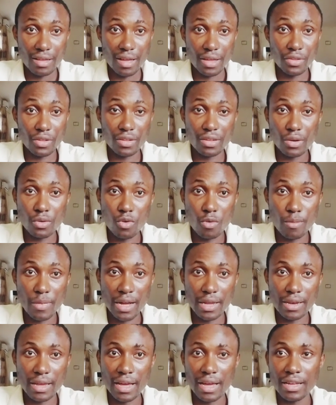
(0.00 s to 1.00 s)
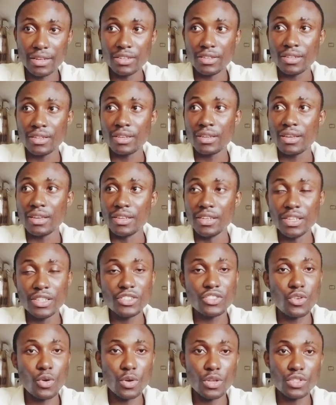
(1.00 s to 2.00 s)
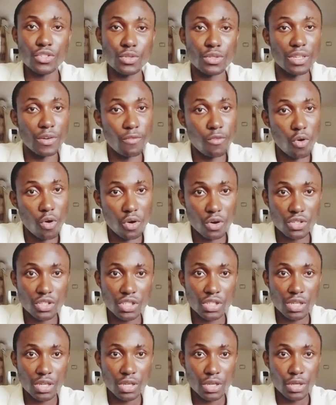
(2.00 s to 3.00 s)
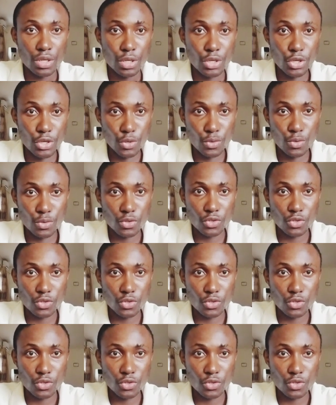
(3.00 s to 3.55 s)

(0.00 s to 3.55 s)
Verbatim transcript: another woman and he's going to divorce you.